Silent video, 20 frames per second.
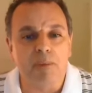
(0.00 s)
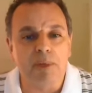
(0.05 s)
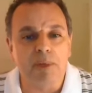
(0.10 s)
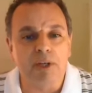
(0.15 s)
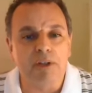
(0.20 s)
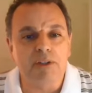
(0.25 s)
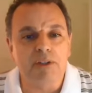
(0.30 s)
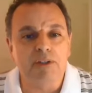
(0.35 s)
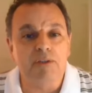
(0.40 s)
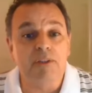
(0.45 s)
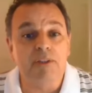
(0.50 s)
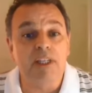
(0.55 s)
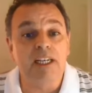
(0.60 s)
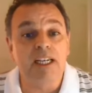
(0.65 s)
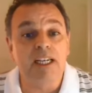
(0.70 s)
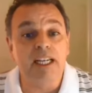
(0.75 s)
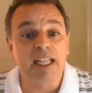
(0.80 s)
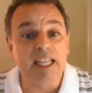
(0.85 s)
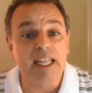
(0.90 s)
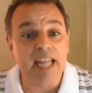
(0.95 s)
because of the
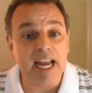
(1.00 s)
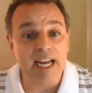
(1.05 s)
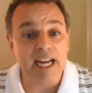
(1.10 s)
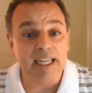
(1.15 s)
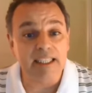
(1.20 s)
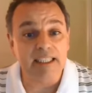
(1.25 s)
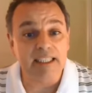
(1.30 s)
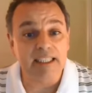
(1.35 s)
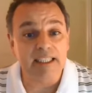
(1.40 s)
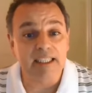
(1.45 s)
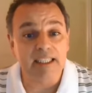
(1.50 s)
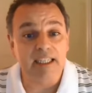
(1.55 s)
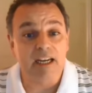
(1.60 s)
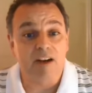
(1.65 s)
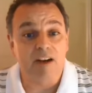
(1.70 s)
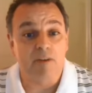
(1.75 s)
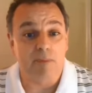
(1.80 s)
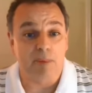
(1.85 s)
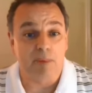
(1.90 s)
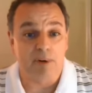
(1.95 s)
neglect
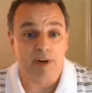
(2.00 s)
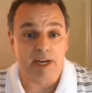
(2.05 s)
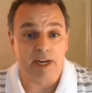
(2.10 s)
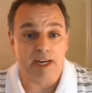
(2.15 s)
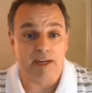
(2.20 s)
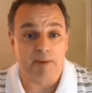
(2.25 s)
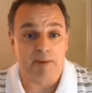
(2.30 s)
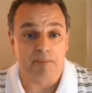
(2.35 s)
of prayer.